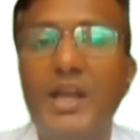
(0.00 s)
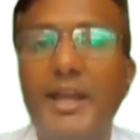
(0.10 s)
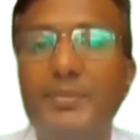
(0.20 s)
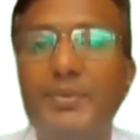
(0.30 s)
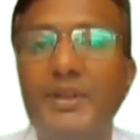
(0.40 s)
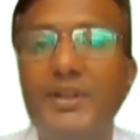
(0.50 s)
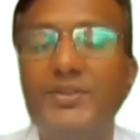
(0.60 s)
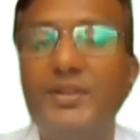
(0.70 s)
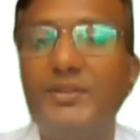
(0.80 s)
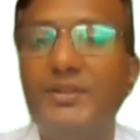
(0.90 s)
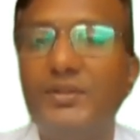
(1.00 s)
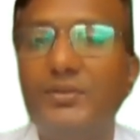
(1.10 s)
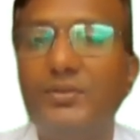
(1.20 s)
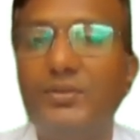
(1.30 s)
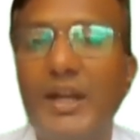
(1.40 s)
Applications
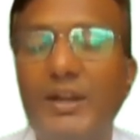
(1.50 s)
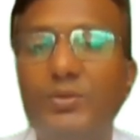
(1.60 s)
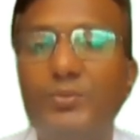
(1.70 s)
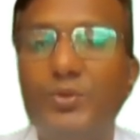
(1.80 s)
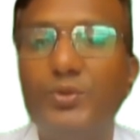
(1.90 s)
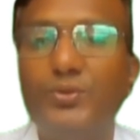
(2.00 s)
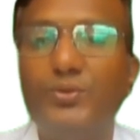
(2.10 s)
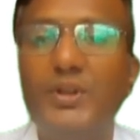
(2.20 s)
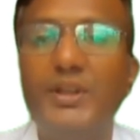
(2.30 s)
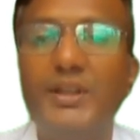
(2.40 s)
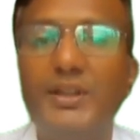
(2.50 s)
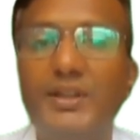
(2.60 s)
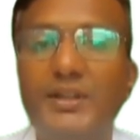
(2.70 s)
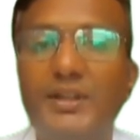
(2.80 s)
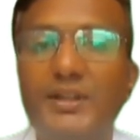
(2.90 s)
include automotive cooling,
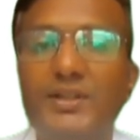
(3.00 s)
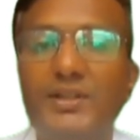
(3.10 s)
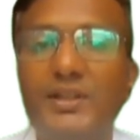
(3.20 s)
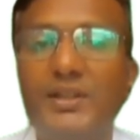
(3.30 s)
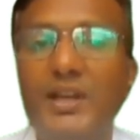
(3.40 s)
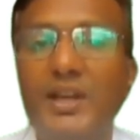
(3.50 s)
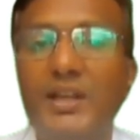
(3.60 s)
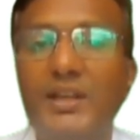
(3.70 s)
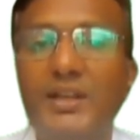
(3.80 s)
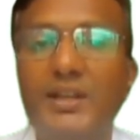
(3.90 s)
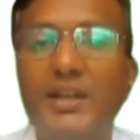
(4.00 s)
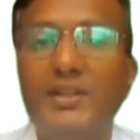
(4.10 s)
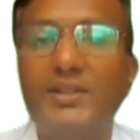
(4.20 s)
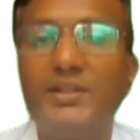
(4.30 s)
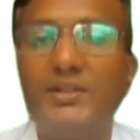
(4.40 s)
air conditioning, heat
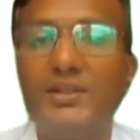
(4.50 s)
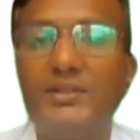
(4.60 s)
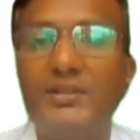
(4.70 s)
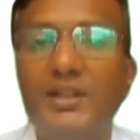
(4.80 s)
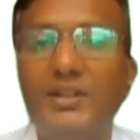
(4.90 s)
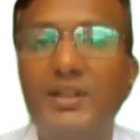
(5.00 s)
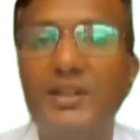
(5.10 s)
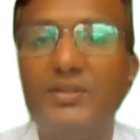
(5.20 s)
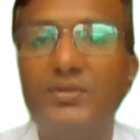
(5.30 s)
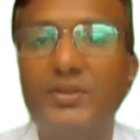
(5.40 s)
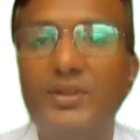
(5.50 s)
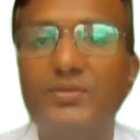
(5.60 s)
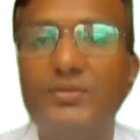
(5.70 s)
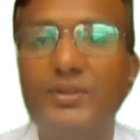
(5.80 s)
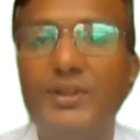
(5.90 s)
exchangers, and electronic
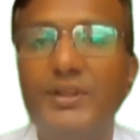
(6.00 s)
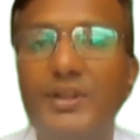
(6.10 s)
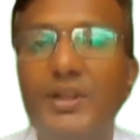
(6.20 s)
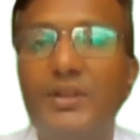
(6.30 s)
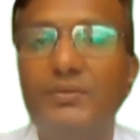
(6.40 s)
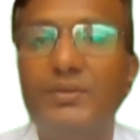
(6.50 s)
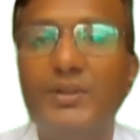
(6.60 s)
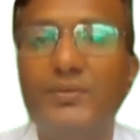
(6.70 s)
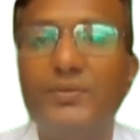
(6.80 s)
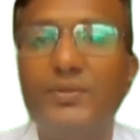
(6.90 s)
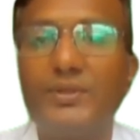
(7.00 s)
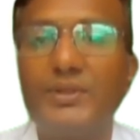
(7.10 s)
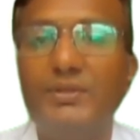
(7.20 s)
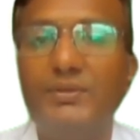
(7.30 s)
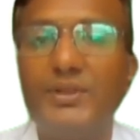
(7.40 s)
cooling, where forced
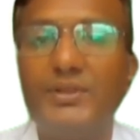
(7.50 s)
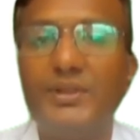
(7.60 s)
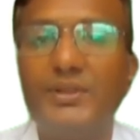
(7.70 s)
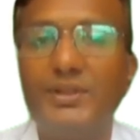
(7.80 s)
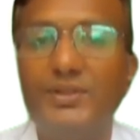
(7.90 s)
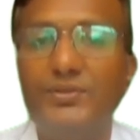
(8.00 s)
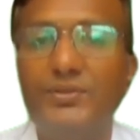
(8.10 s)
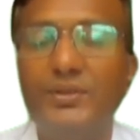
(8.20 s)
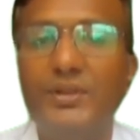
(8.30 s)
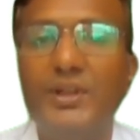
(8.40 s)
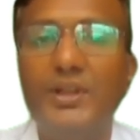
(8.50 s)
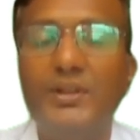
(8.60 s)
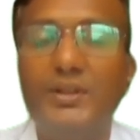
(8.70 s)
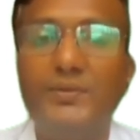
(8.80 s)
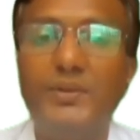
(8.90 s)
convections ensure
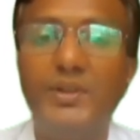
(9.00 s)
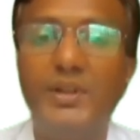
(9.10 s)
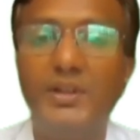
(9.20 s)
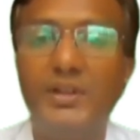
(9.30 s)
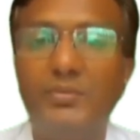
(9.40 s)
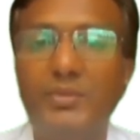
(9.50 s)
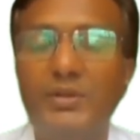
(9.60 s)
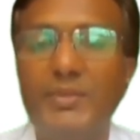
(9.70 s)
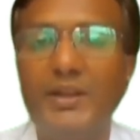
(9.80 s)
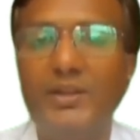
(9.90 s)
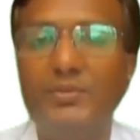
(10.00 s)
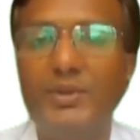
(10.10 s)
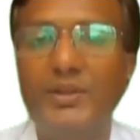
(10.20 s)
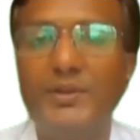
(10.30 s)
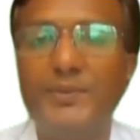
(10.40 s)
efficient thermal management.